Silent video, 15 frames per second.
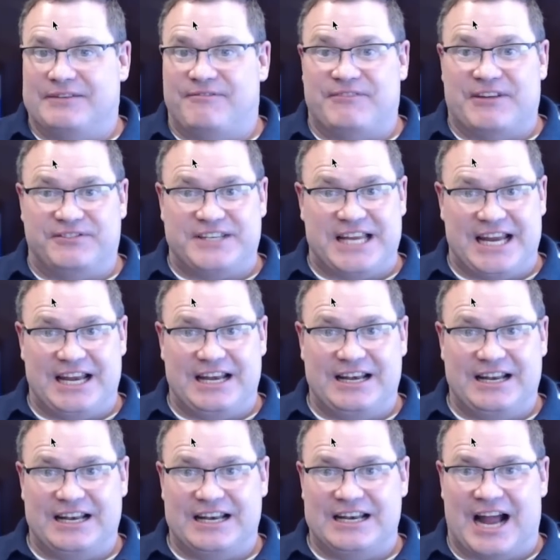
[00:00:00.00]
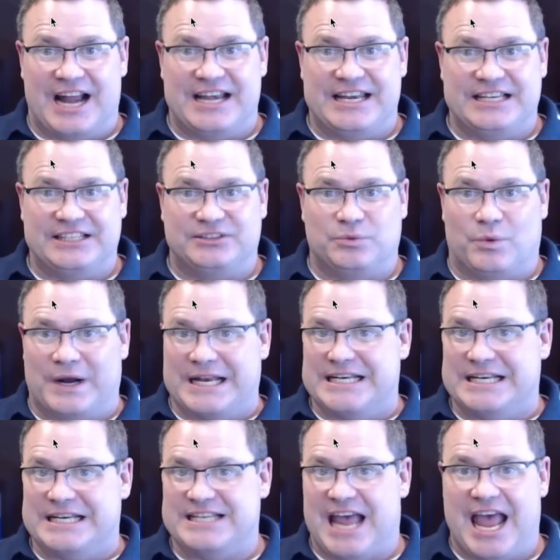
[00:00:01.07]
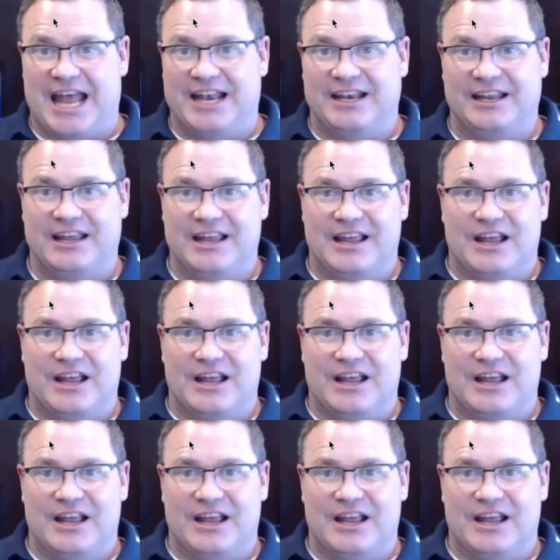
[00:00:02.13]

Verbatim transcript: 15, 90s, 1 in 10,